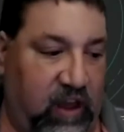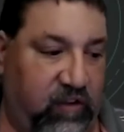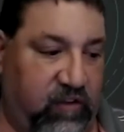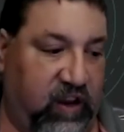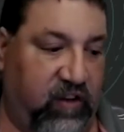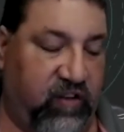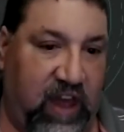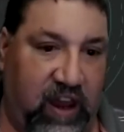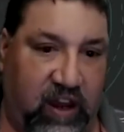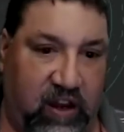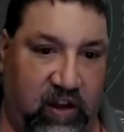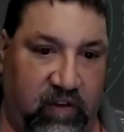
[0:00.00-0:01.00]
as an
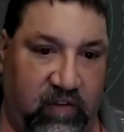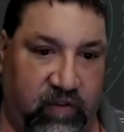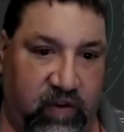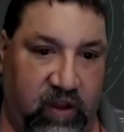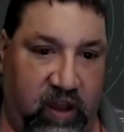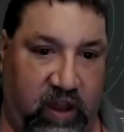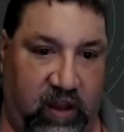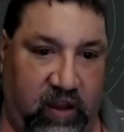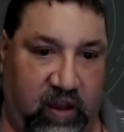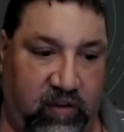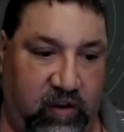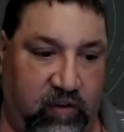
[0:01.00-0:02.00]
executive, in
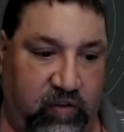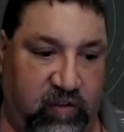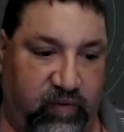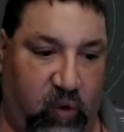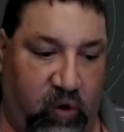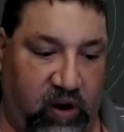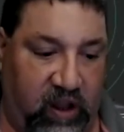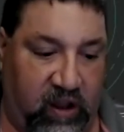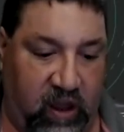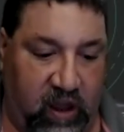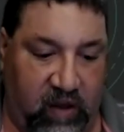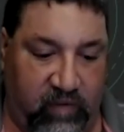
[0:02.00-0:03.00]
supporting
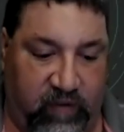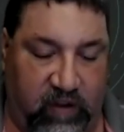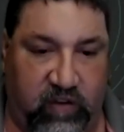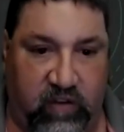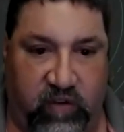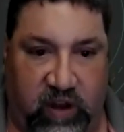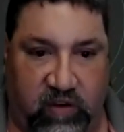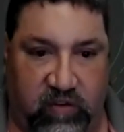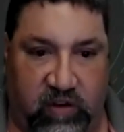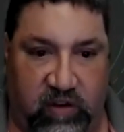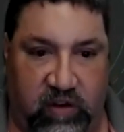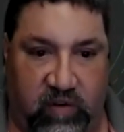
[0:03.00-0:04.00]
business leaders
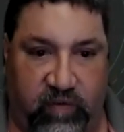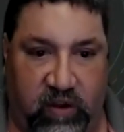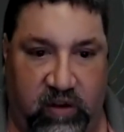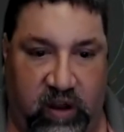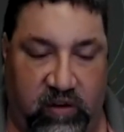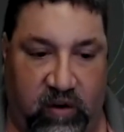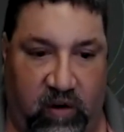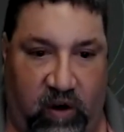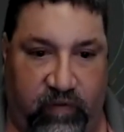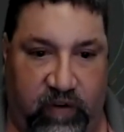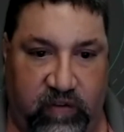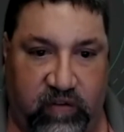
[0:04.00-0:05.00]
in your
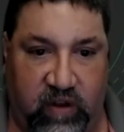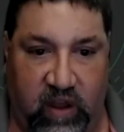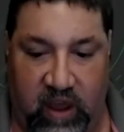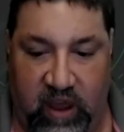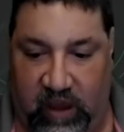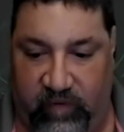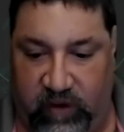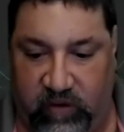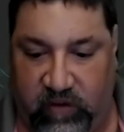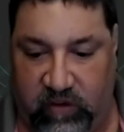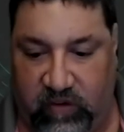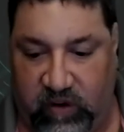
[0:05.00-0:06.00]
office and
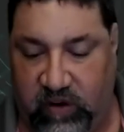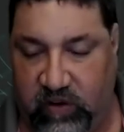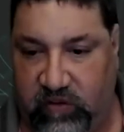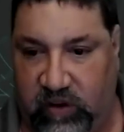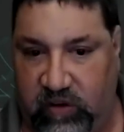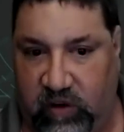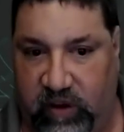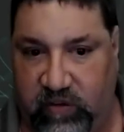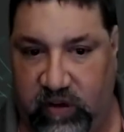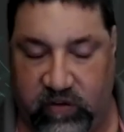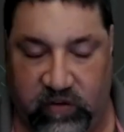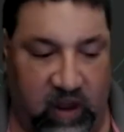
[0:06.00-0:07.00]
business leaders in your
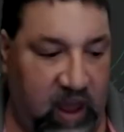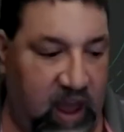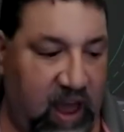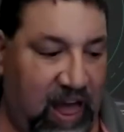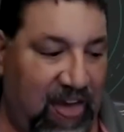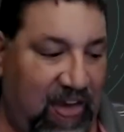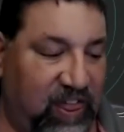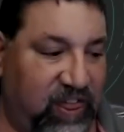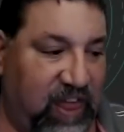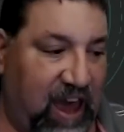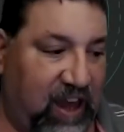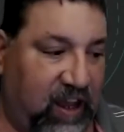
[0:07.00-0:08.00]
business,
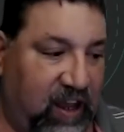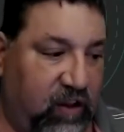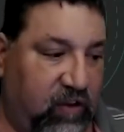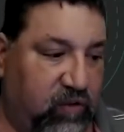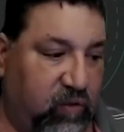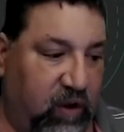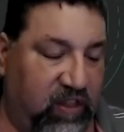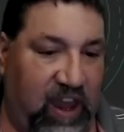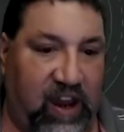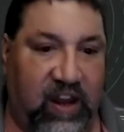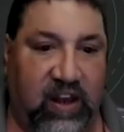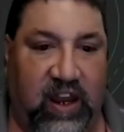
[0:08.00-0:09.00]
that is what
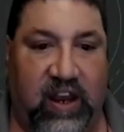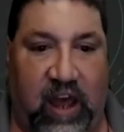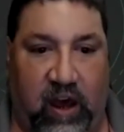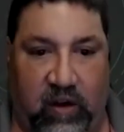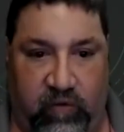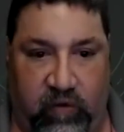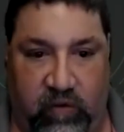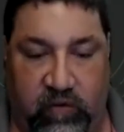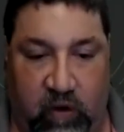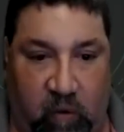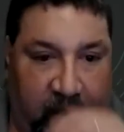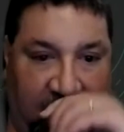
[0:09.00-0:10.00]
they need out of you.
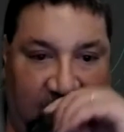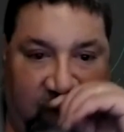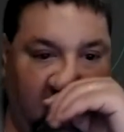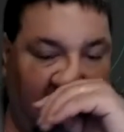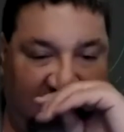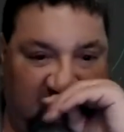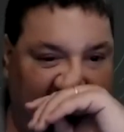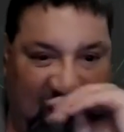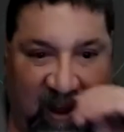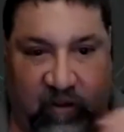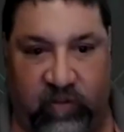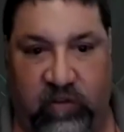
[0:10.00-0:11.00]
So when I work with
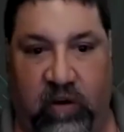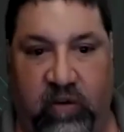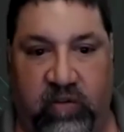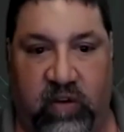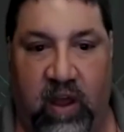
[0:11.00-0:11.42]
CISOs